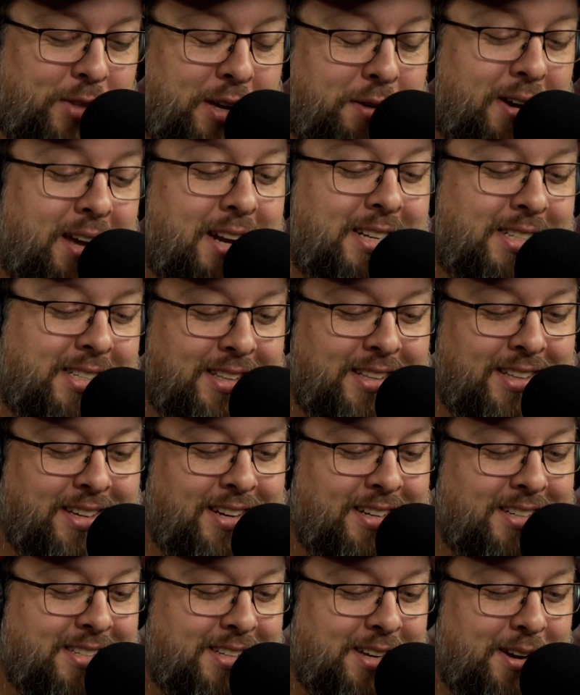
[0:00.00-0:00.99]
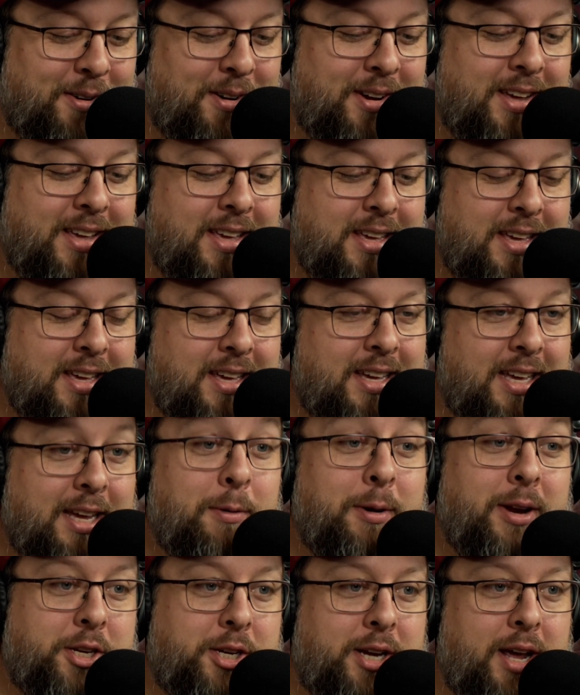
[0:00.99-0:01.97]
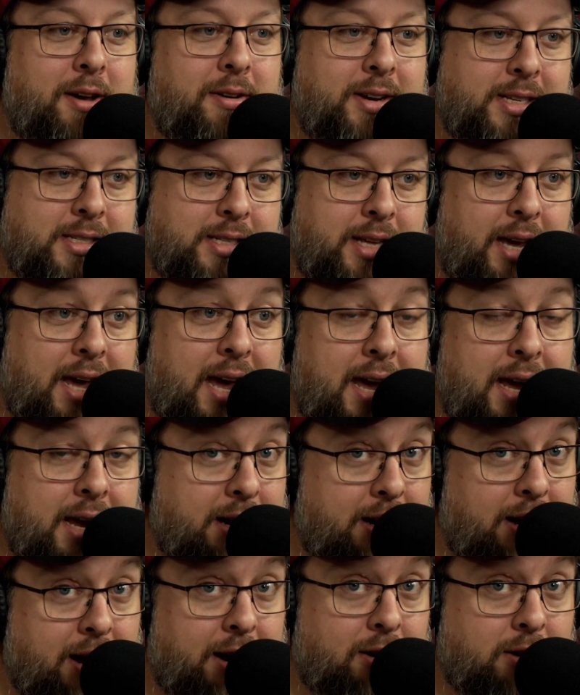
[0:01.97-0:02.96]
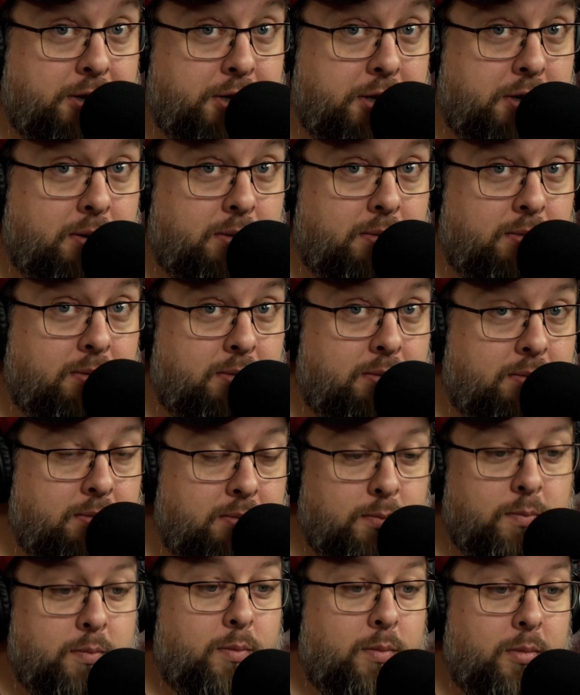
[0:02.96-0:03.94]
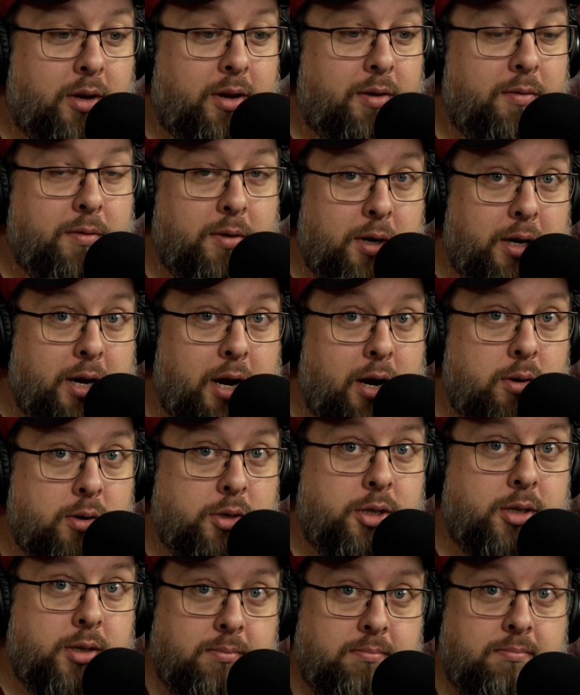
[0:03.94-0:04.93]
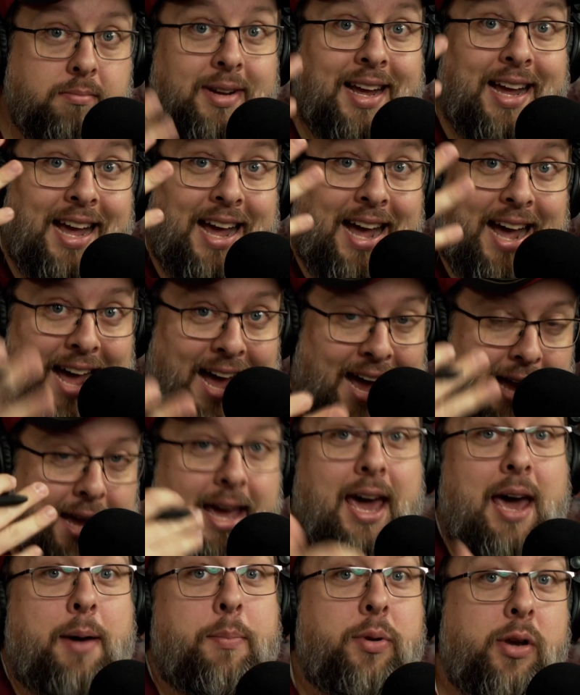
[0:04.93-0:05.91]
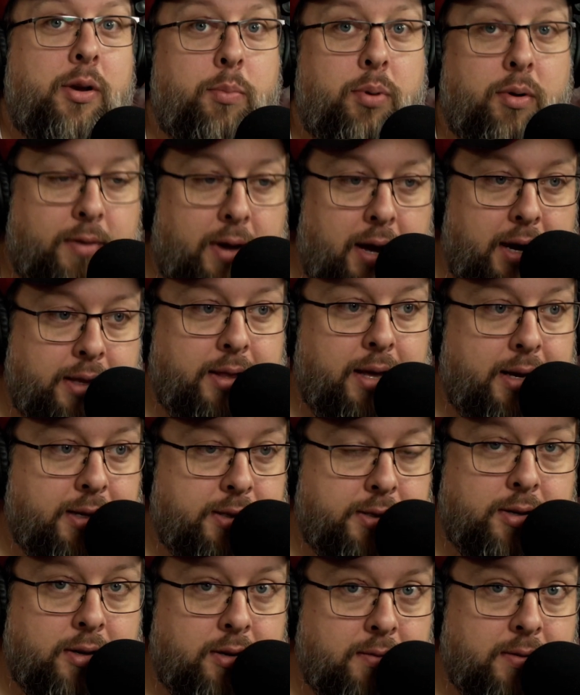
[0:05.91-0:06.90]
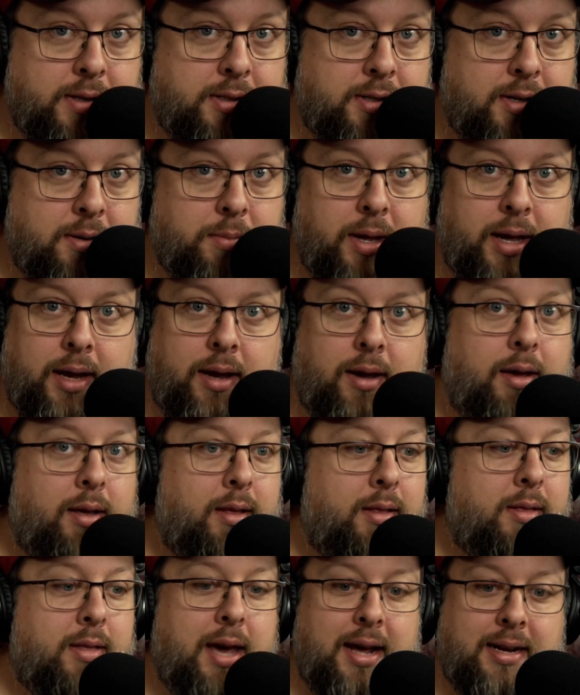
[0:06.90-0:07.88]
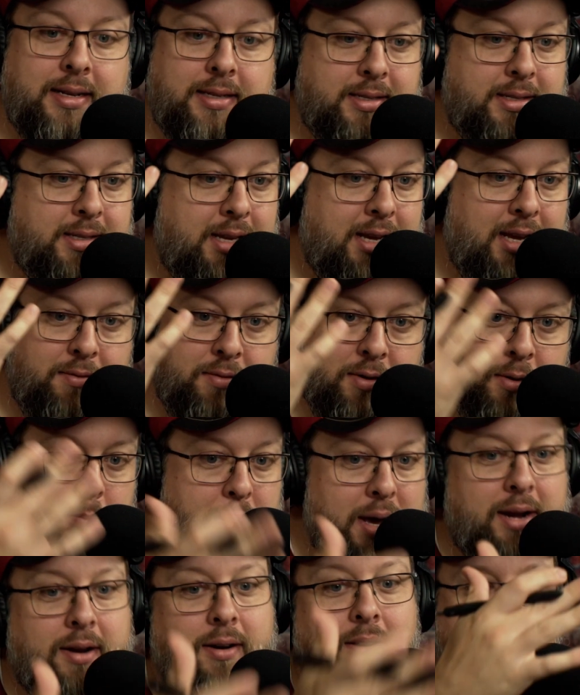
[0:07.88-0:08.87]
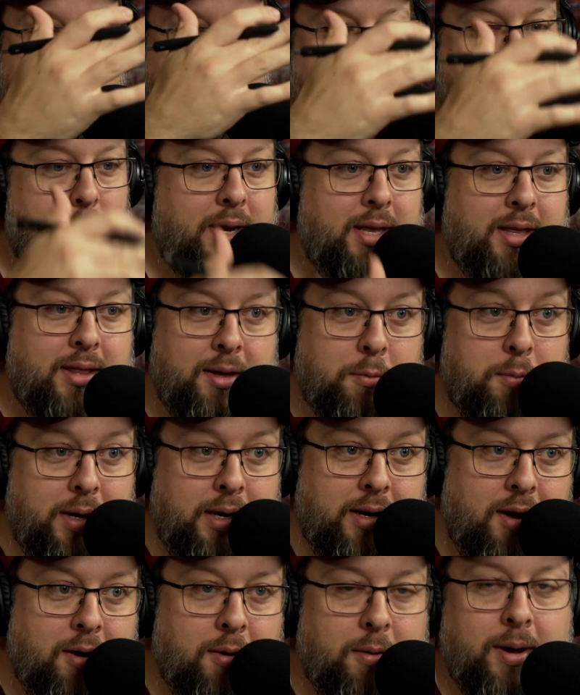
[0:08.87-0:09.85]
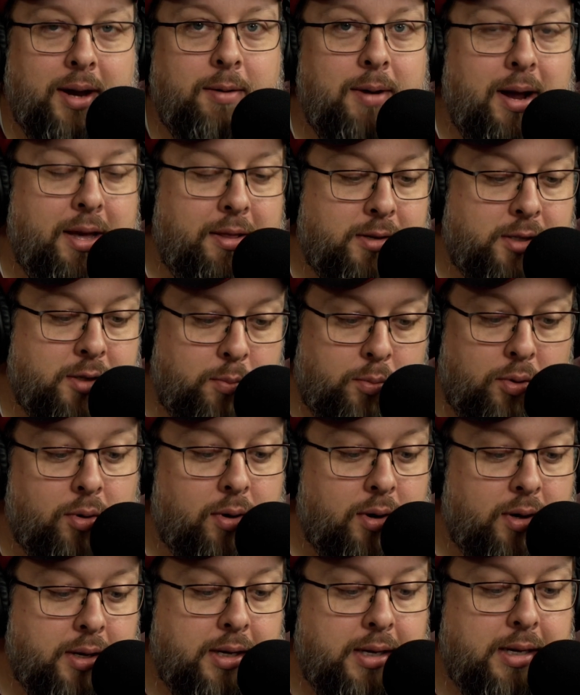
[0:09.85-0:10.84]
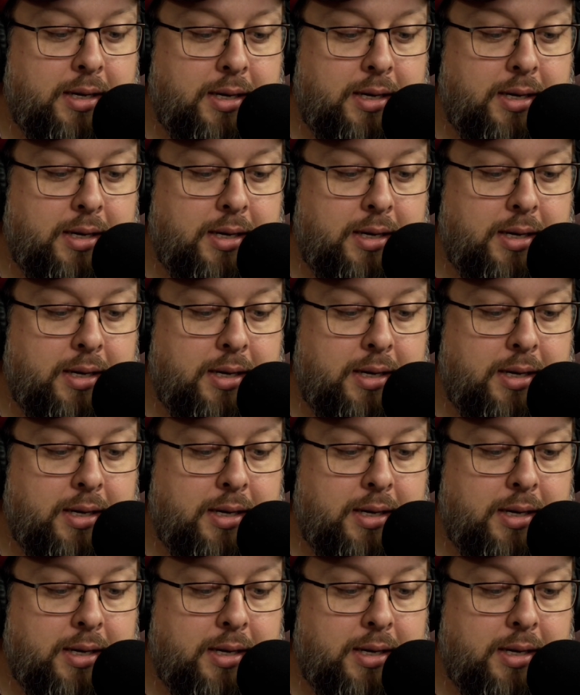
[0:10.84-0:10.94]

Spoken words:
fantasy league. So he reached out and he's like, "Hey, I heard you're looking for a coach. I happen to provide that service." And I'm like, "That's even better. Somebody that we know. I'd rather support,